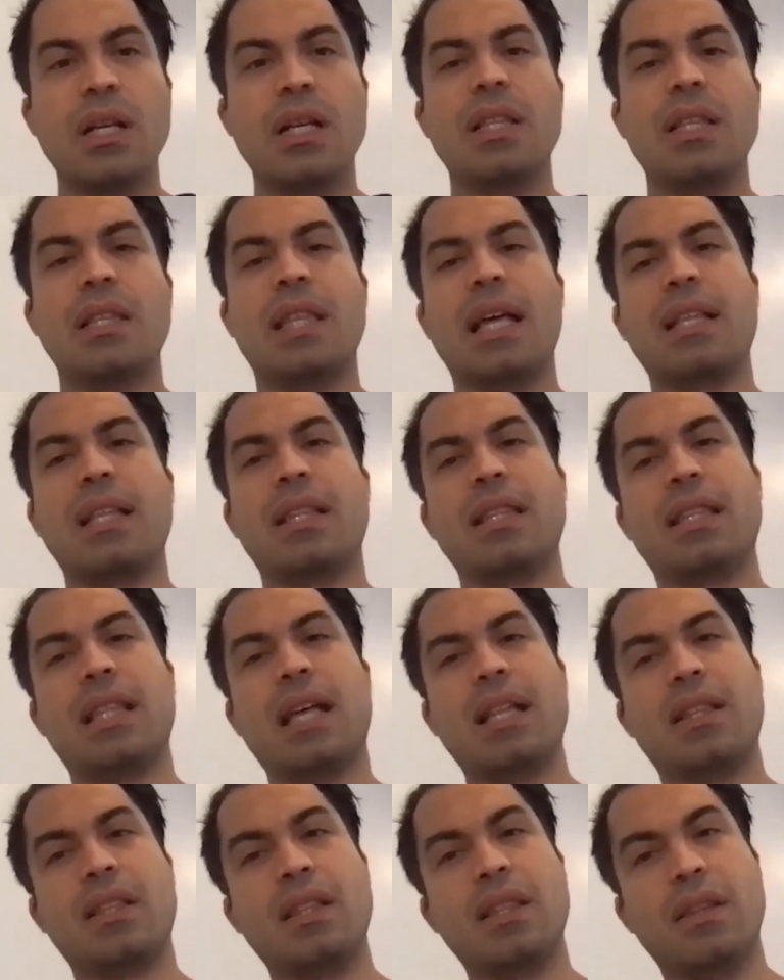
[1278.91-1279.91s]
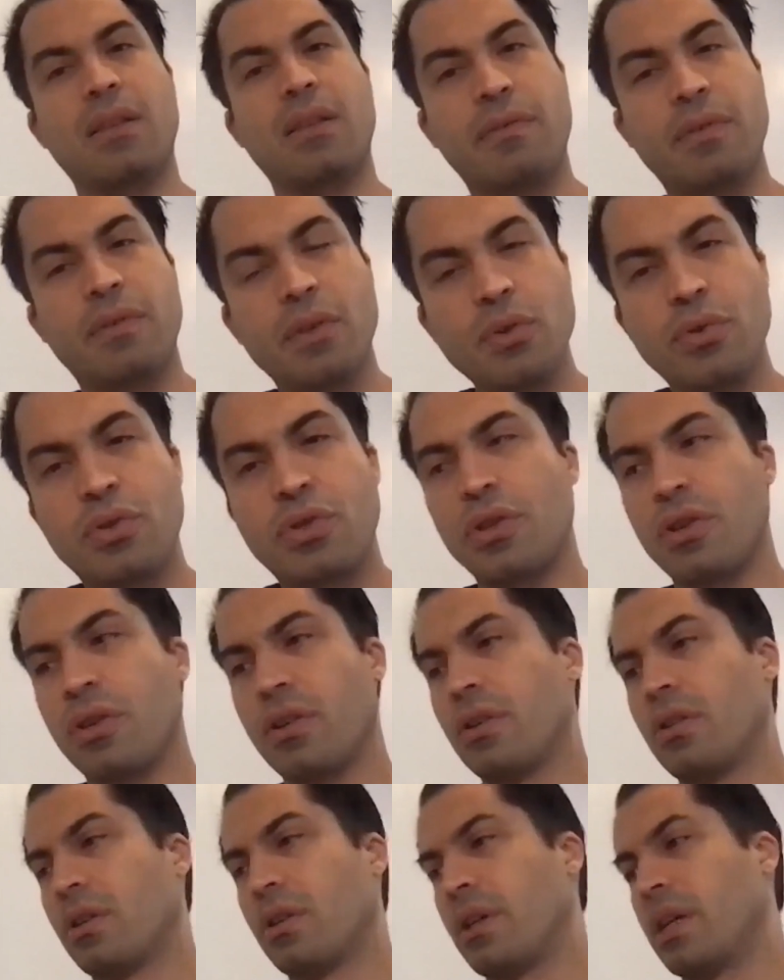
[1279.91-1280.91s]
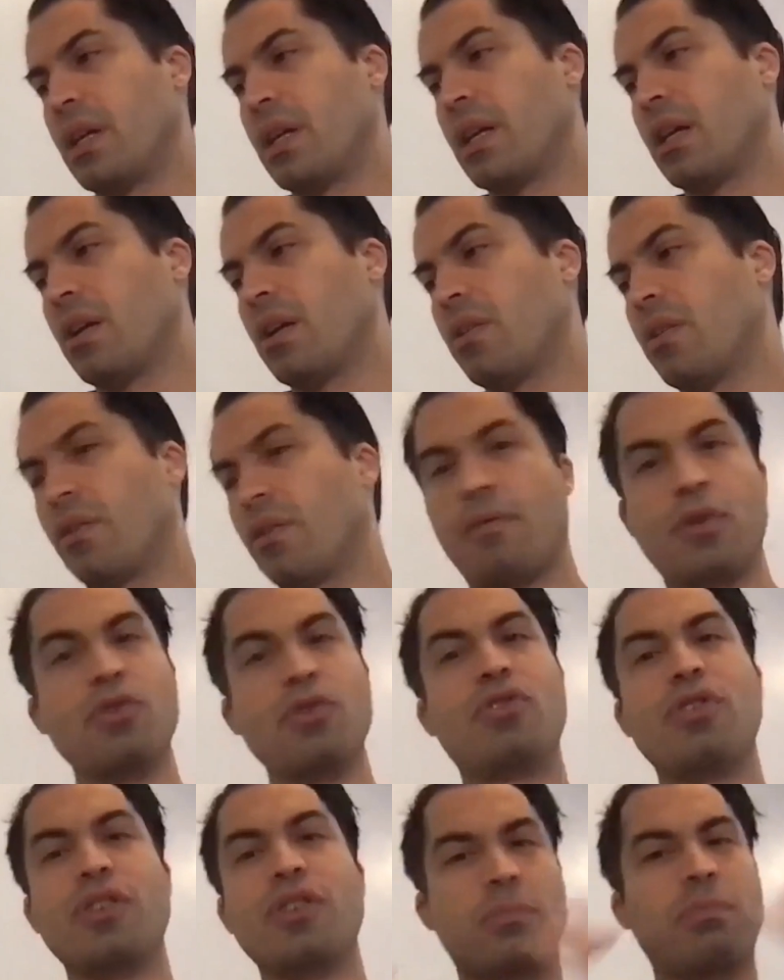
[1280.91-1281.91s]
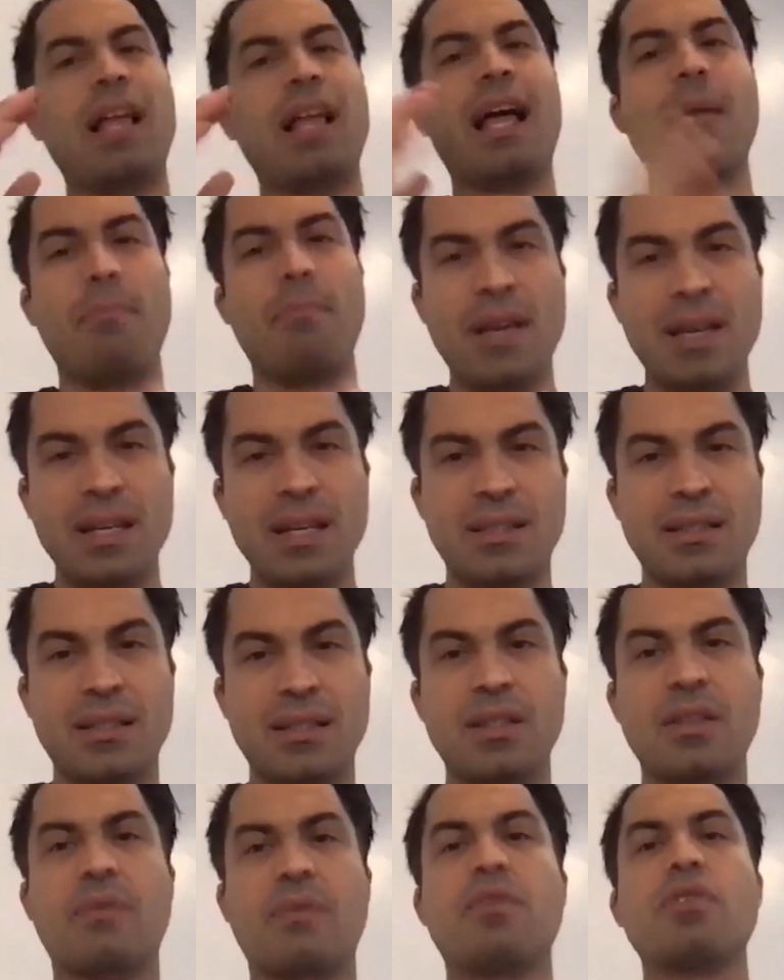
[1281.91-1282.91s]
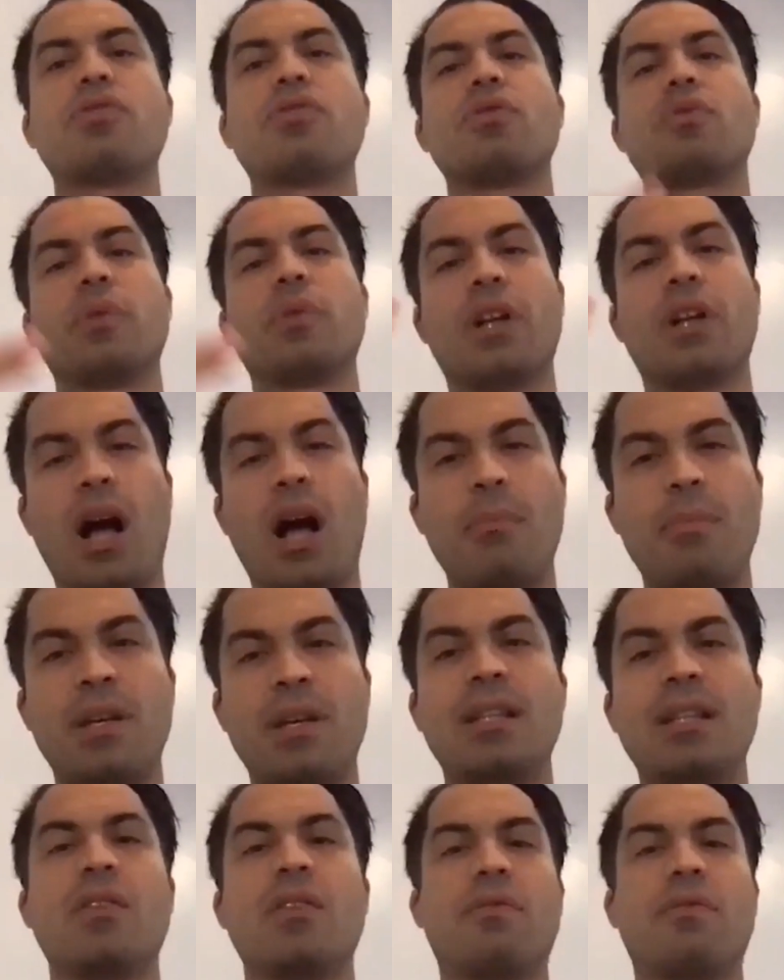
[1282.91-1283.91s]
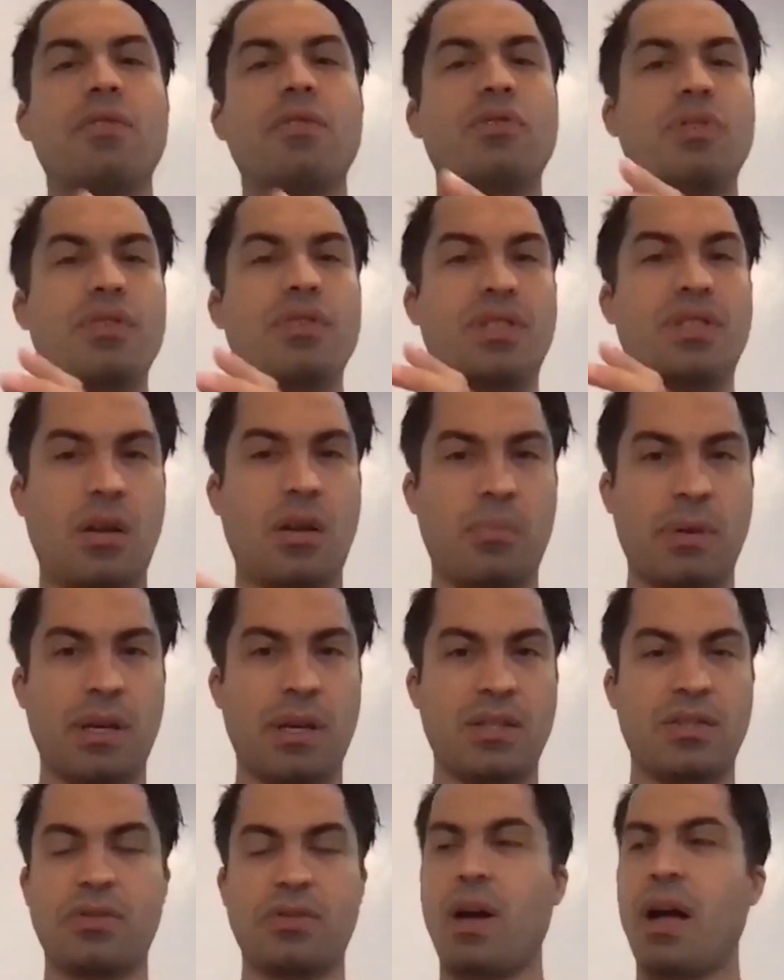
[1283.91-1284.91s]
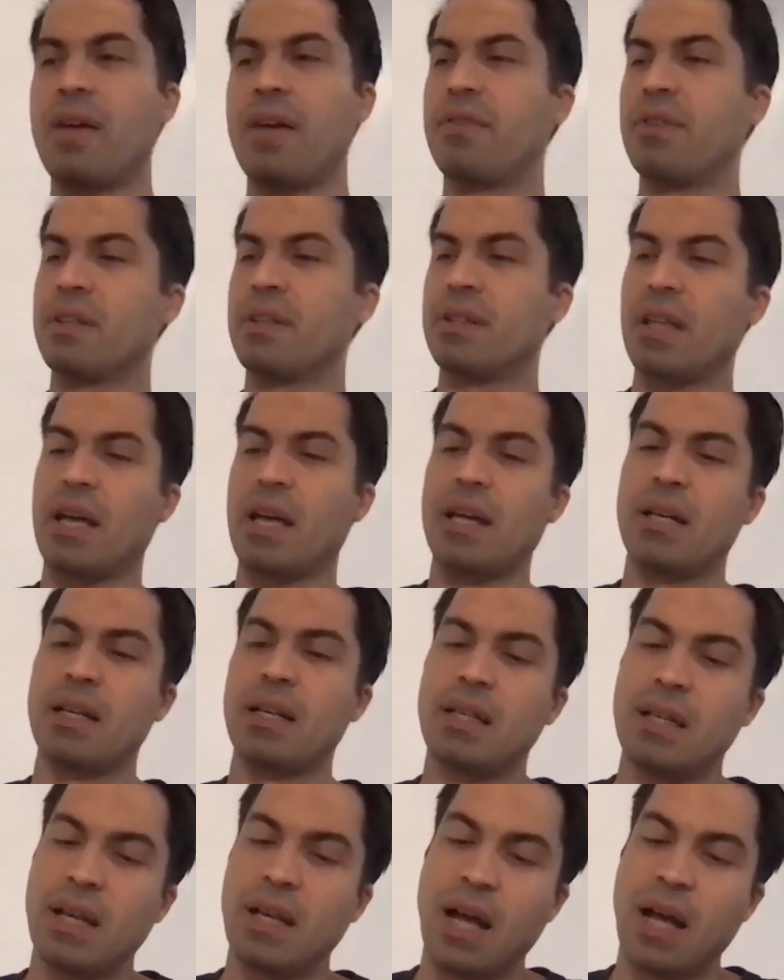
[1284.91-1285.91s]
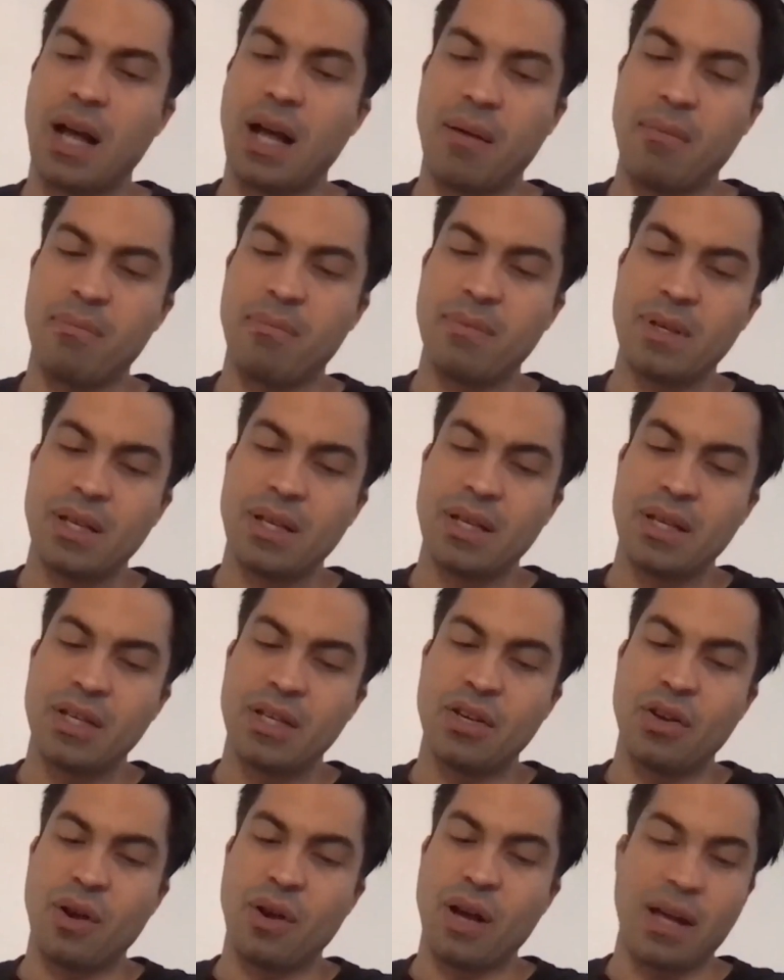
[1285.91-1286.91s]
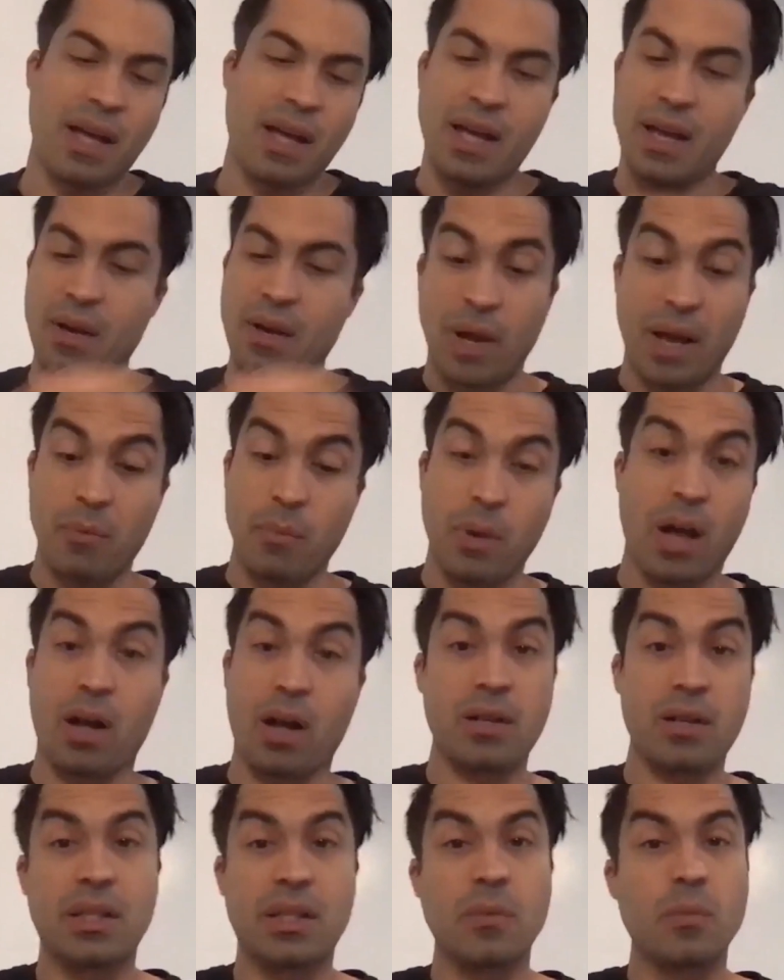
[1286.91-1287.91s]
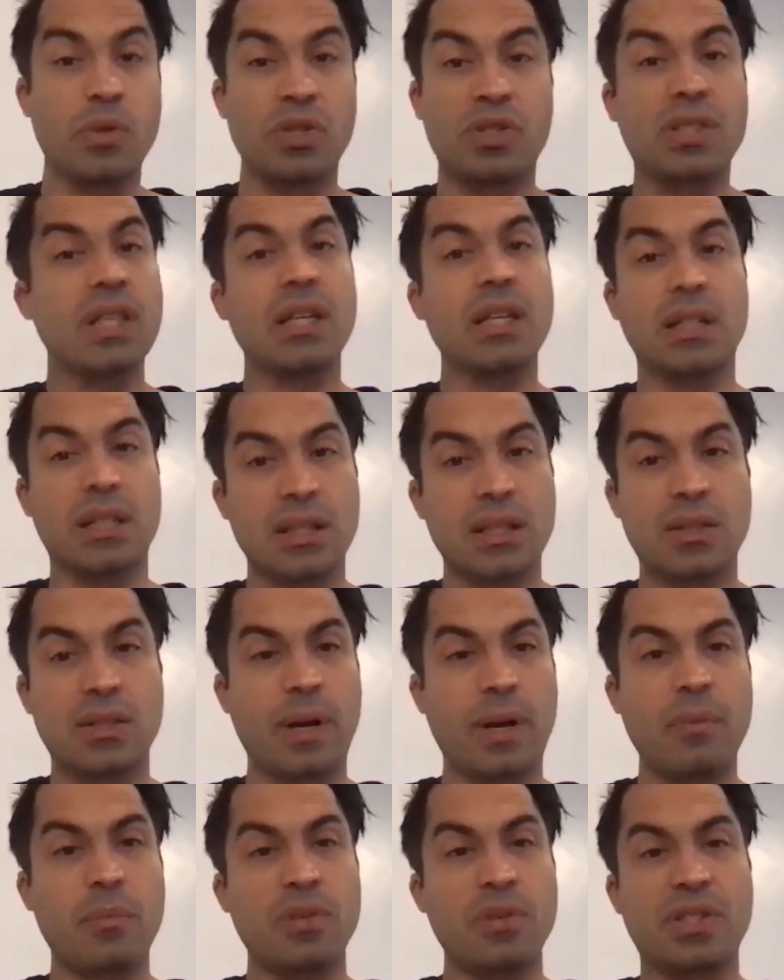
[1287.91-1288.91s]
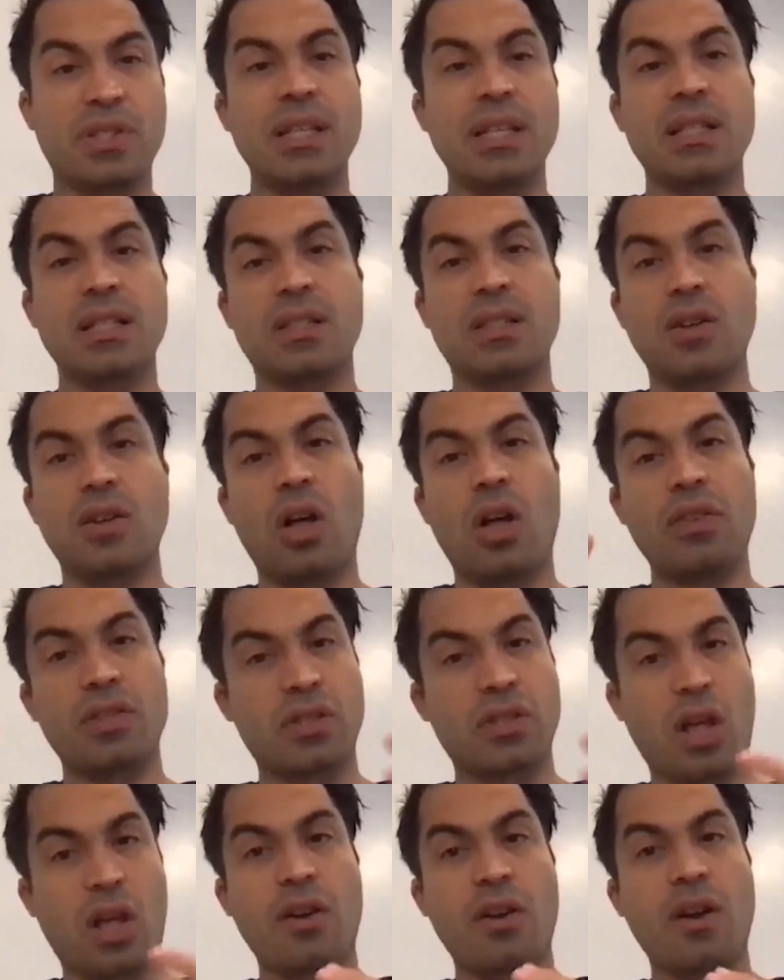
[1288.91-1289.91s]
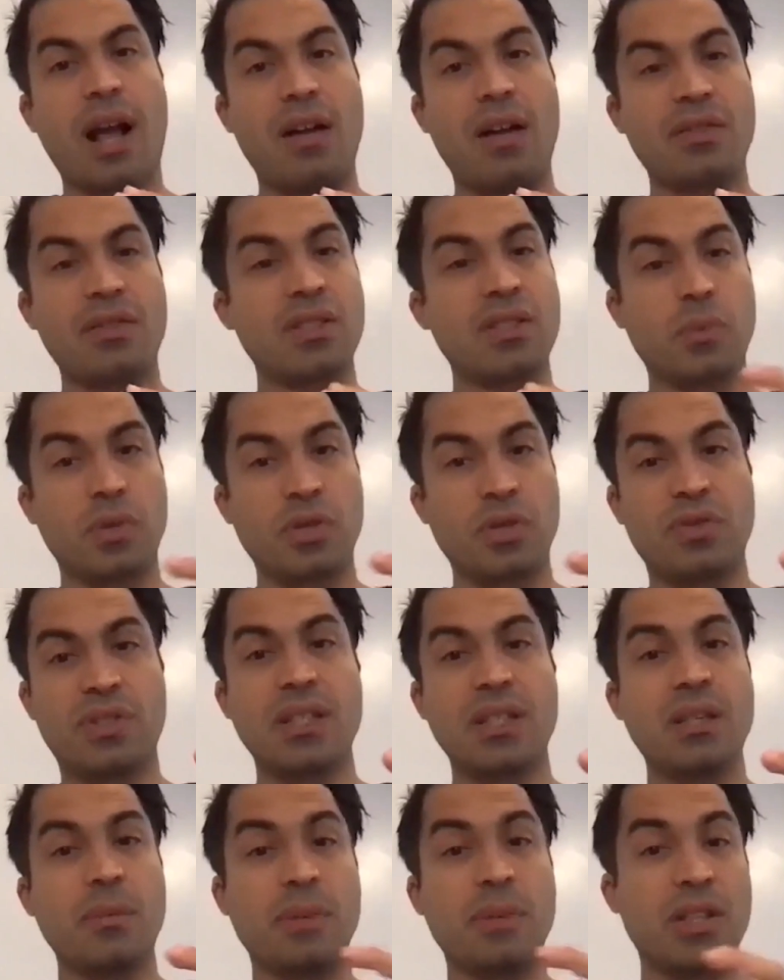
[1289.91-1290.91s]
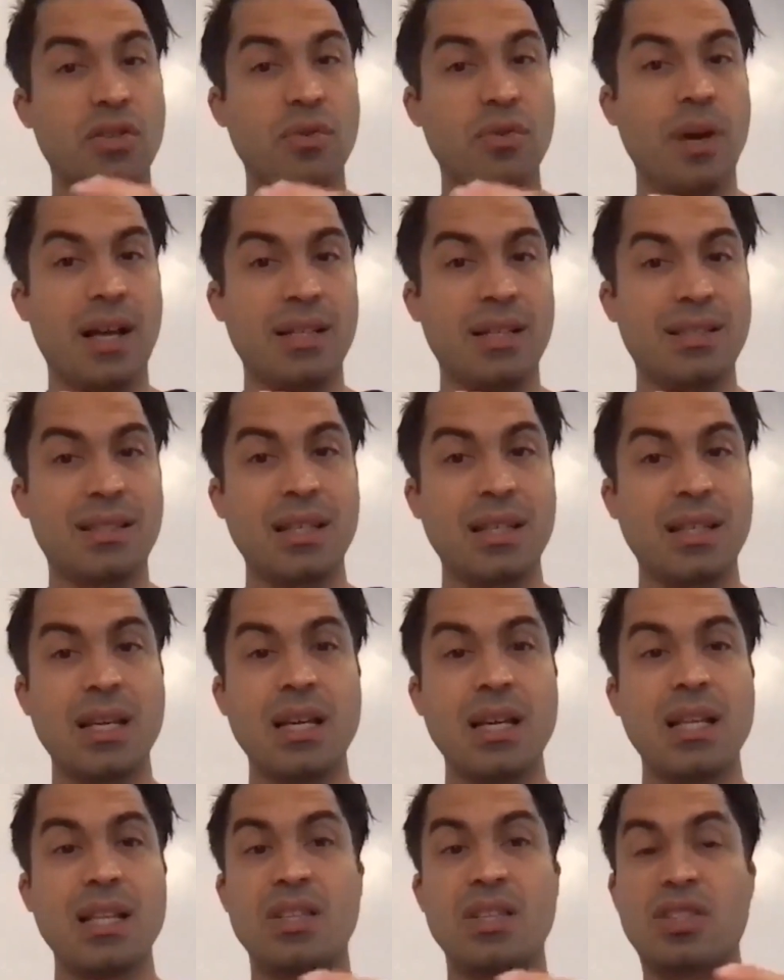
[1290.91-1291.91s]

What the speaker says: that the future is plant-based, the future is recombinant, the future is cell-based. So I think that and honestly, we're seeing this, right? We're seeing this in all the slaughterhouses. When you see them in the US, the